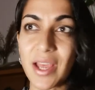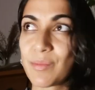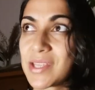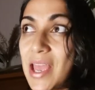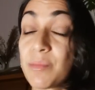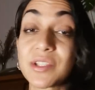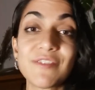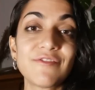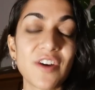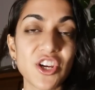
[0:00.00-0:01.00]
I was able to
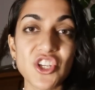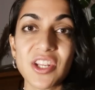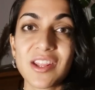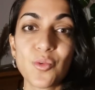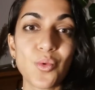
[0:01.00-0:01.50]
function in the